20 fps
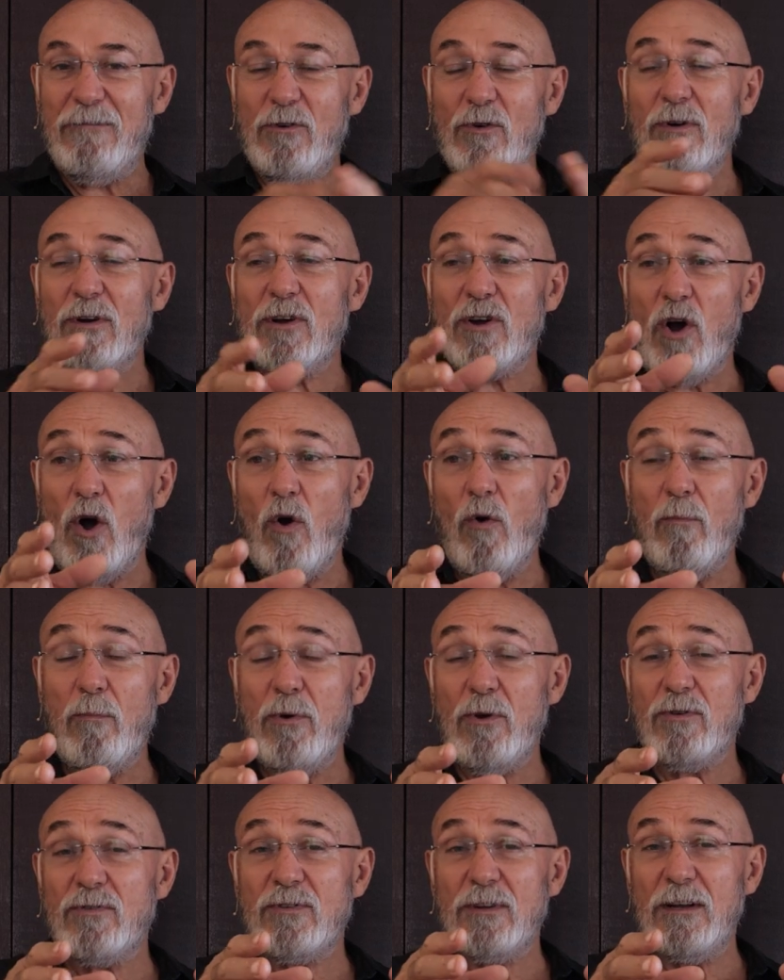you're a cold
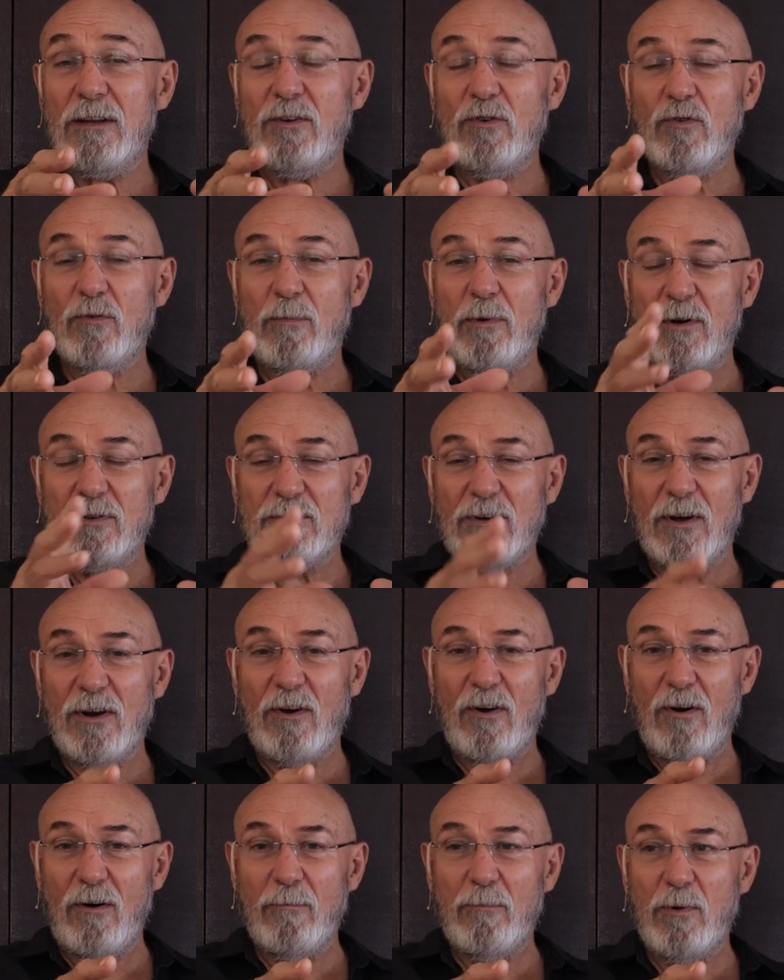person and you're beside a
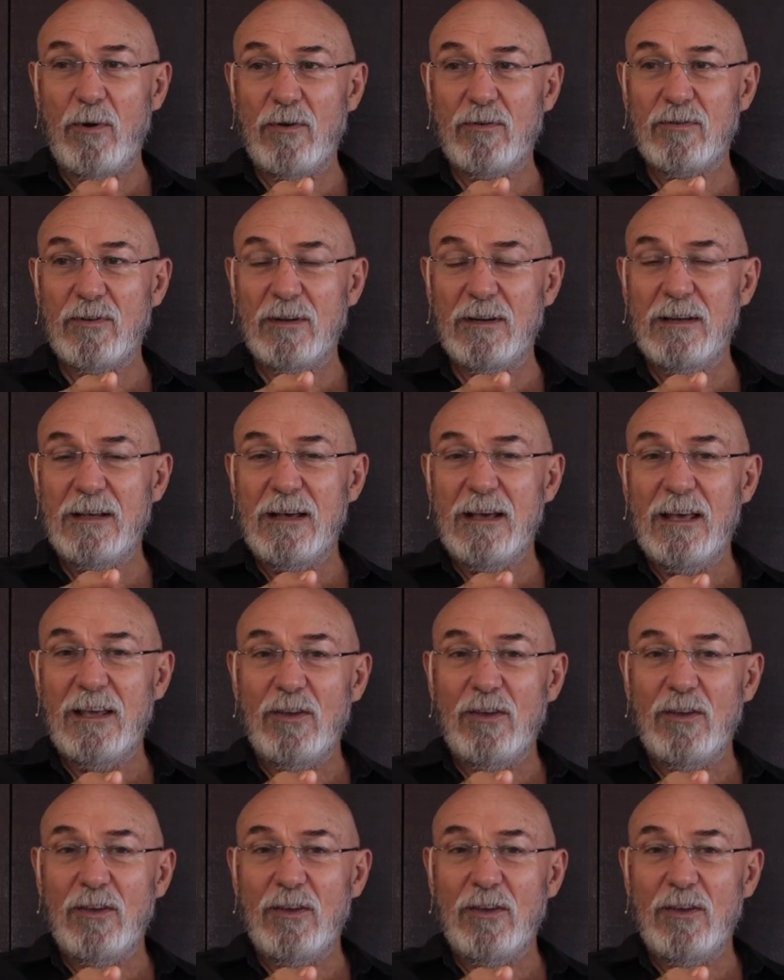hot person,